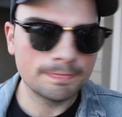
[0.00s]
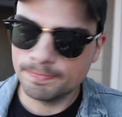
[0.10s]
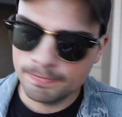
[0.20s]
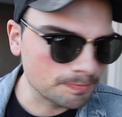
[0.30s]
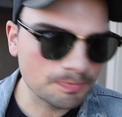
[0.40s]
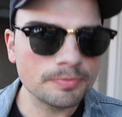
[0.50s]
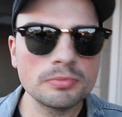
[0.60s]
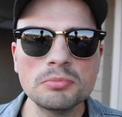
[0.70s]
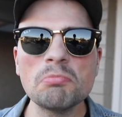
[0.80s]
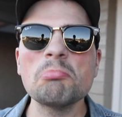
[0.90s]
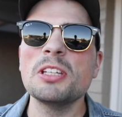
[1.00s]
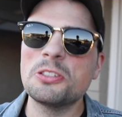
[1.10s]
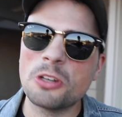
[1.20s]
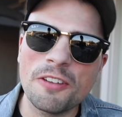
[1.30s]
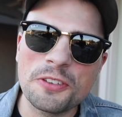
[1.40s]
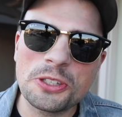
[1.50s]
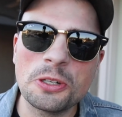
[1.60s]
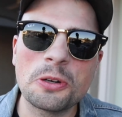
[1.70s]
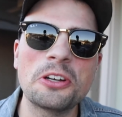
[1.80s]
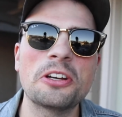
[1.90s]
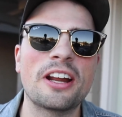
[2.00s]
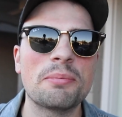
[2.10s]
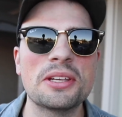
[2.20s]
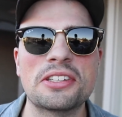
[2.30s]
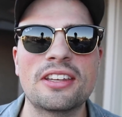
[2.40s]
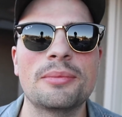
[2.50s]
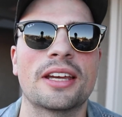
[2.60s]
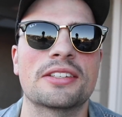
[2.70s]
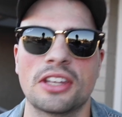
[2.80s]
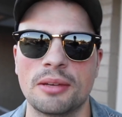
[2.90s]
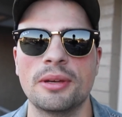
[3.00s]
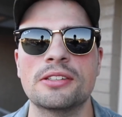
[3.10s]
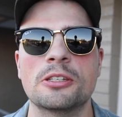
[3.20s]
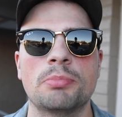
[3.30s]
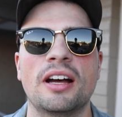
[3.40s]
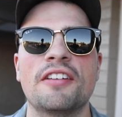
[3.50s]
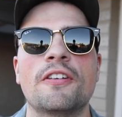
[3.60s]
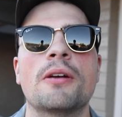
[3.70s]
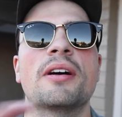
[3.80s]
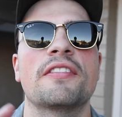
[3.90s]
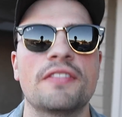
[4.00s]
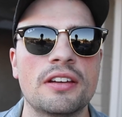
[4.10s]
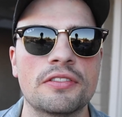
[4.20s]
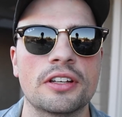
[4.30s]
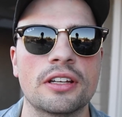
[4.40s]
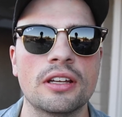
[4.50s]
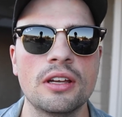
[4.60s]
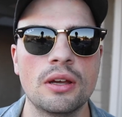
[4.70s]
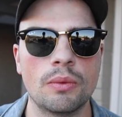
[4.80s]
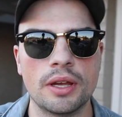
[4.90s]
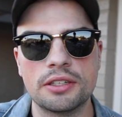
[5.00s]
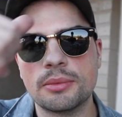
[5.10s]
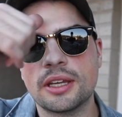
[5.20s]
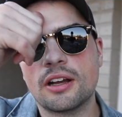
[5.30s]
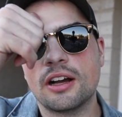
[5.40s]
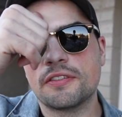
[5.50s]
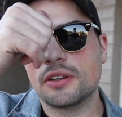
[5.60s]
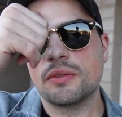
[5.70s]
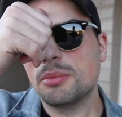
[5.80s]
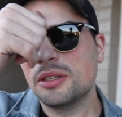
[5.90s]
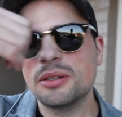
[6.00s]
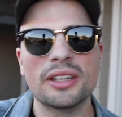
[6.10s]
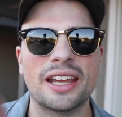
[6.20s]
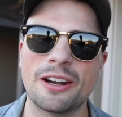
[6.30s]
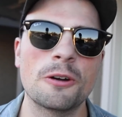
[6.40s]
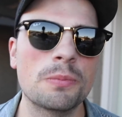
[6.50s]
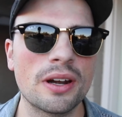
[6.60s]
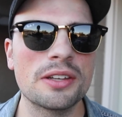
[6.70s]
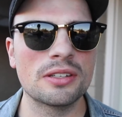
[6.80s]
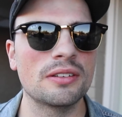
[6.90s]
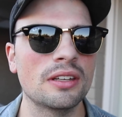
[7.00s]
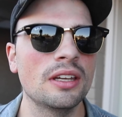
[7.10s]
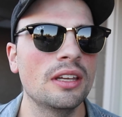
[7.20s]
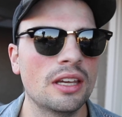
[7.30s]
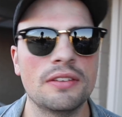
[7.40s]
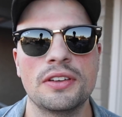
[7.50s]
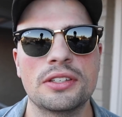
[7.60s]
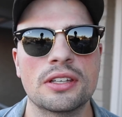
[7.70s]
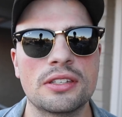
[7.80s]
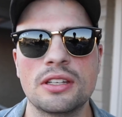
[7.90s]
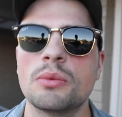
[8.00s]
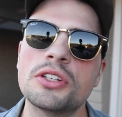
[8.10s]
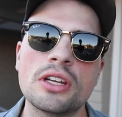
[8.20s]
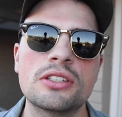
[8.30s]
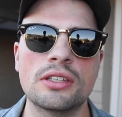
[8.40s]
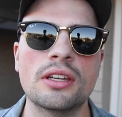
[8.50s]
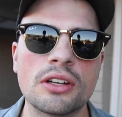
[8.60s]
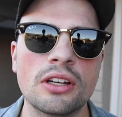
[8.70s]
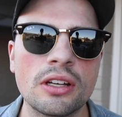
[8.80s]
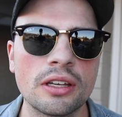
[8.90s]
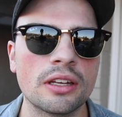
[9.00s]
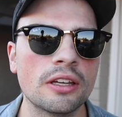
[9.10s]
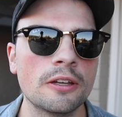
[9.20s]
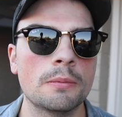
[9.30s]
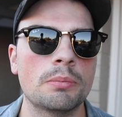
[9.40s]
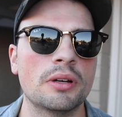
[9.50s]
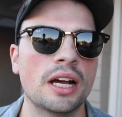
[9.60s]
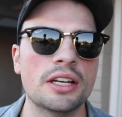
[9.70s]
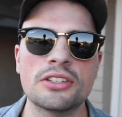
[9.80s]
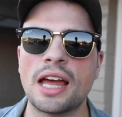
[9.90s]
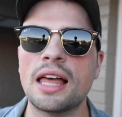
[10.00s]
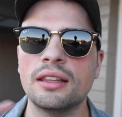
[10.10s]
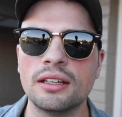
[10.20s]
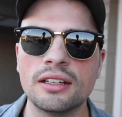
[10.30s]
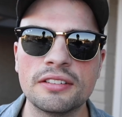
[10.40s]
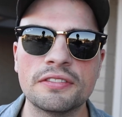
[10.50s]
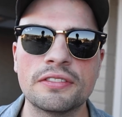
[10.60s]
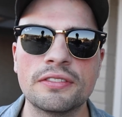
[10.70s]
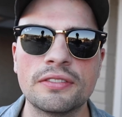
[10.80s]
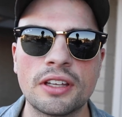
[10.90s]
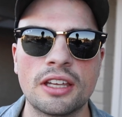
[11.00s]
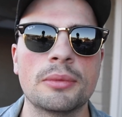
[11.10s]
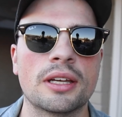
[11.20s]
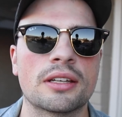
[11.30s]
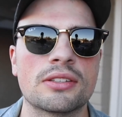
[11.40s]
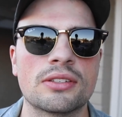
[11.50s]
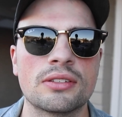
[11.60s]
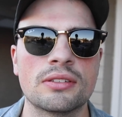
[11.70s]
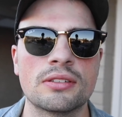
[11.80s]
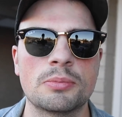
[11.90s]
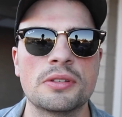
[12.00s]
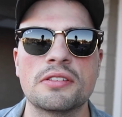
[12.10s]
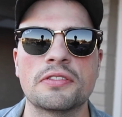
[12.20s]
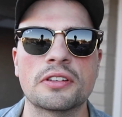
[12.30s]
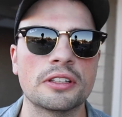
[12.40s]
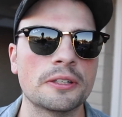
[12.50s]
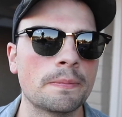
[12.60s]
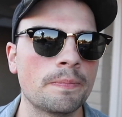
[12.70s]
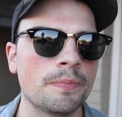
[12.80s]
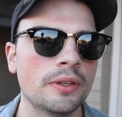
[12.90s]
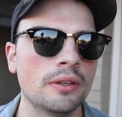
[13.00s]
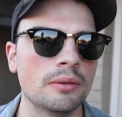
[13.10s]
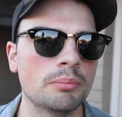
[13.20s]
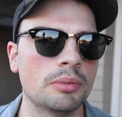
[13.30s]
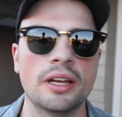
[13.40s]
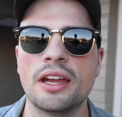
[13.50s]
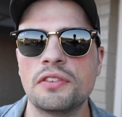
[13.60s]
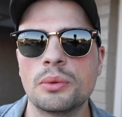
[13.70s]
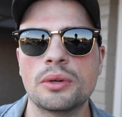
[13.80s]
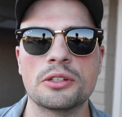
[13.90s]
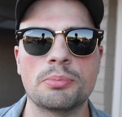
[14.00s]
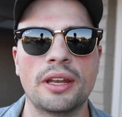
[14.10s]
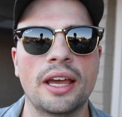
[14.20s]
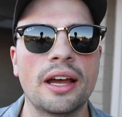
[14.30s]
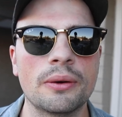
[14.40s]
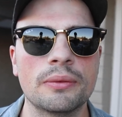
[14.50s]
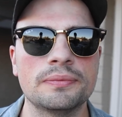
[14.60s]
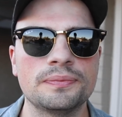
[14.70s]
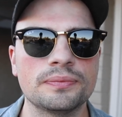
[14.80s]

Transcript: Hmm. This coffee's so good. I missed Chemex. Chemex is by far my favorite way to make coffee. We've been doing like AeroPress and, and V60, which it's they're good, but I just, I love Chemex specifically. But everywhere's been out.